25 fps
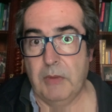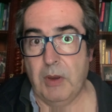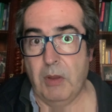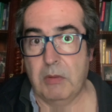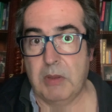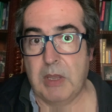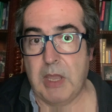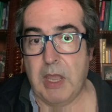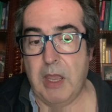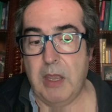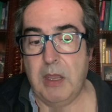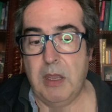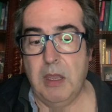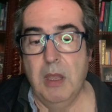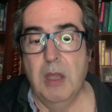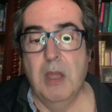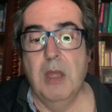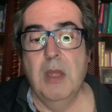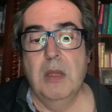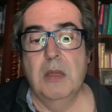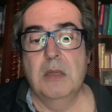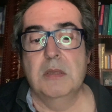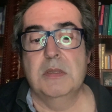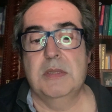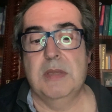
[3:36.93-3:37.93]
Okay,
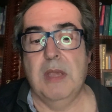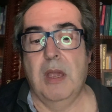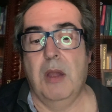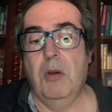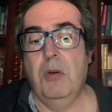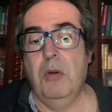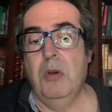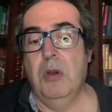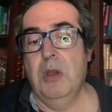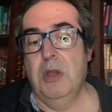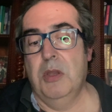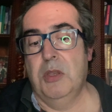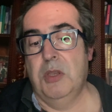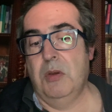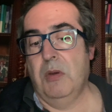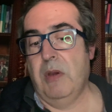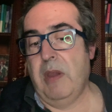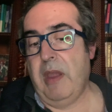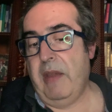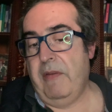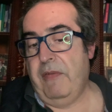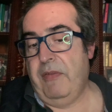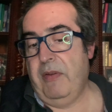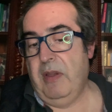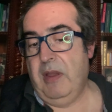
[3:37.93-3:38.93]
so you
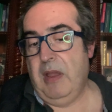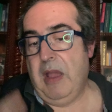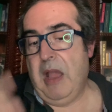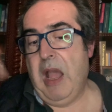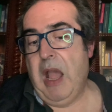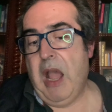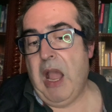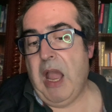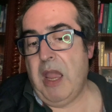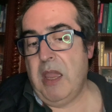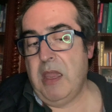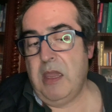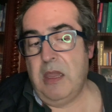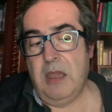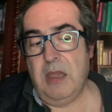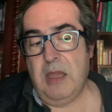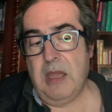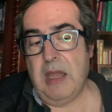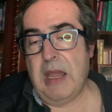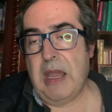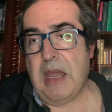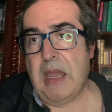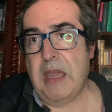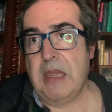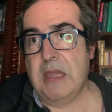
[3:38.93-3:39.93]
have high
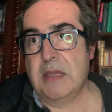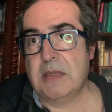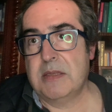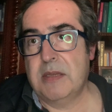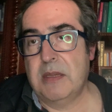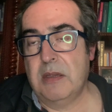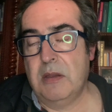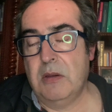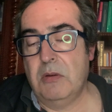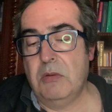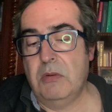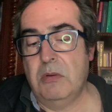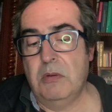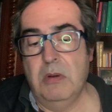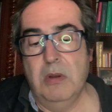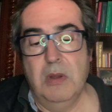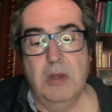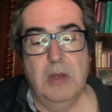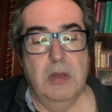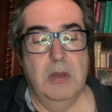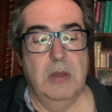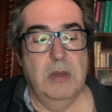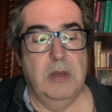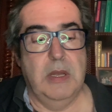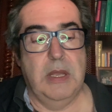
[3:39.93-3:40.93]
ISO
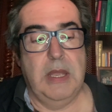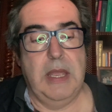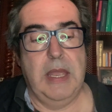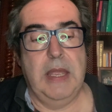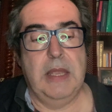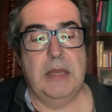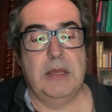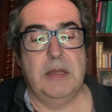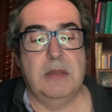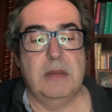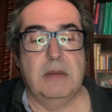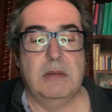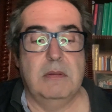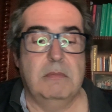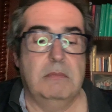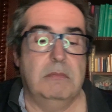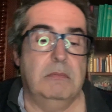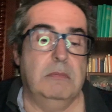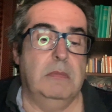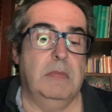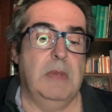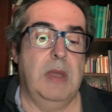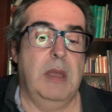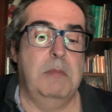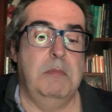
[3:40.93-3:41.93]
and
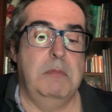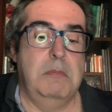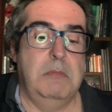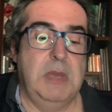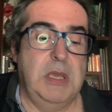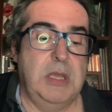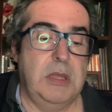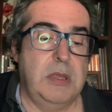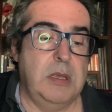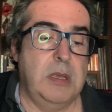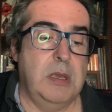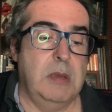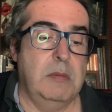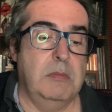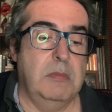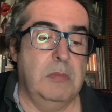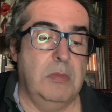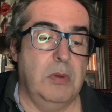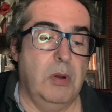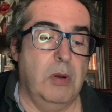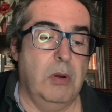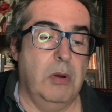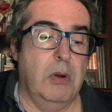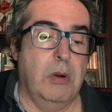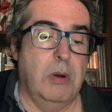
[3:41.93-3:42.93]
a
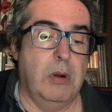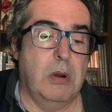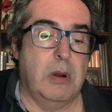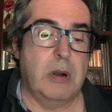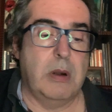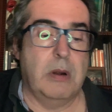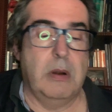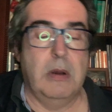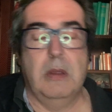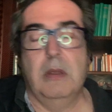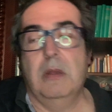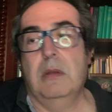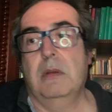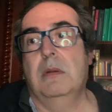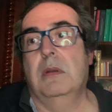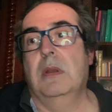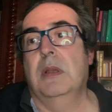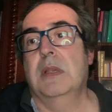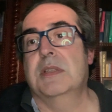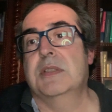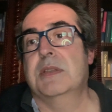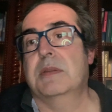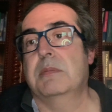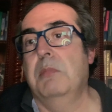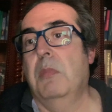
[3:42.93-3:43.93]
medium or
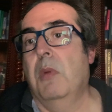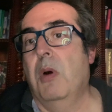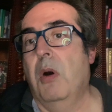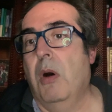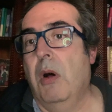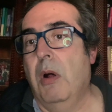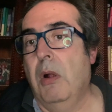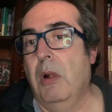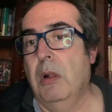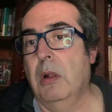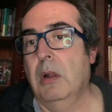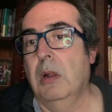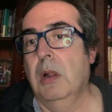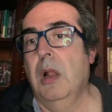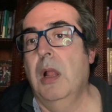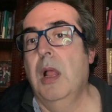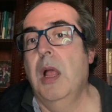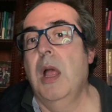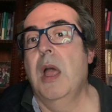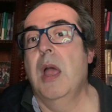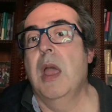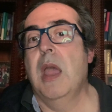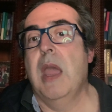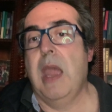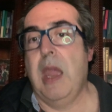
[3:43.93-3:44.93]
a small
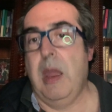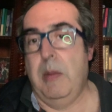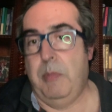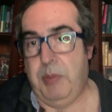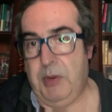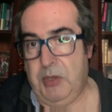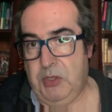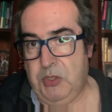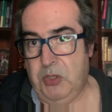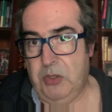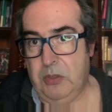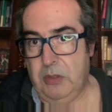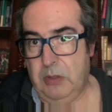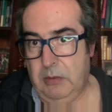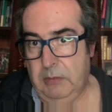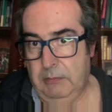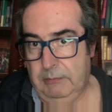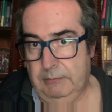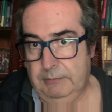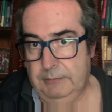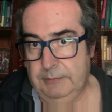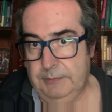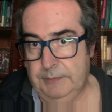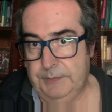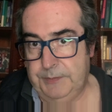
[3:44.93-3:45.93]
aperture.
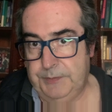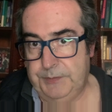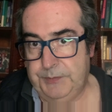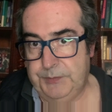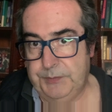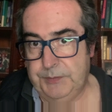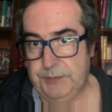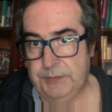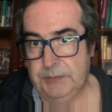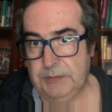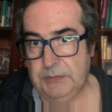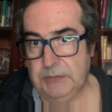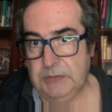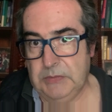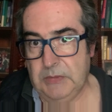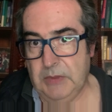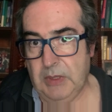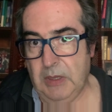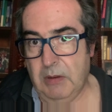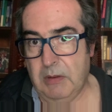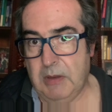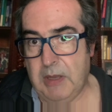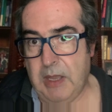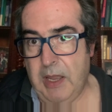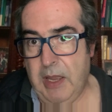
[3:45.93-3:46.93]

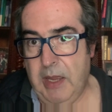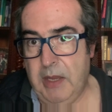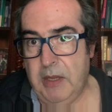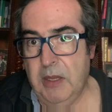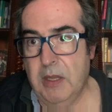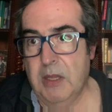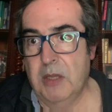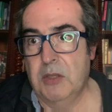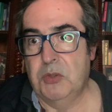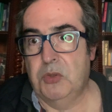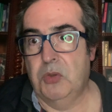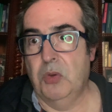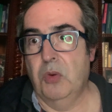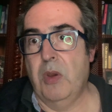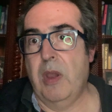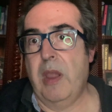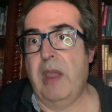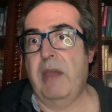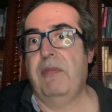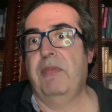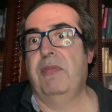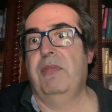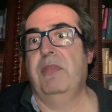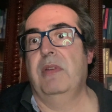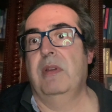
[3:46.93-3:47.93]
Okay, to
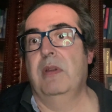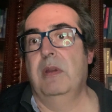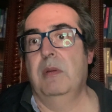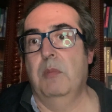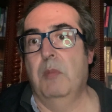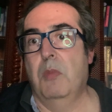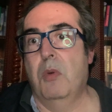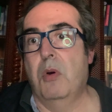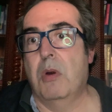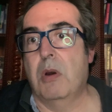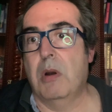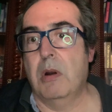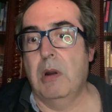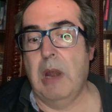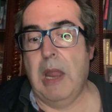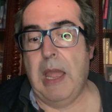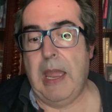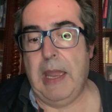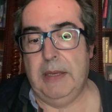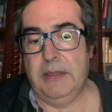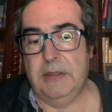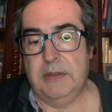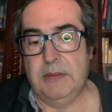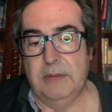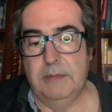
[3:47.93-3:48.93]
have more
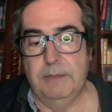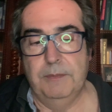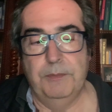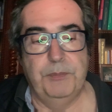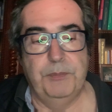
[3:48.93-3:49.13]
light,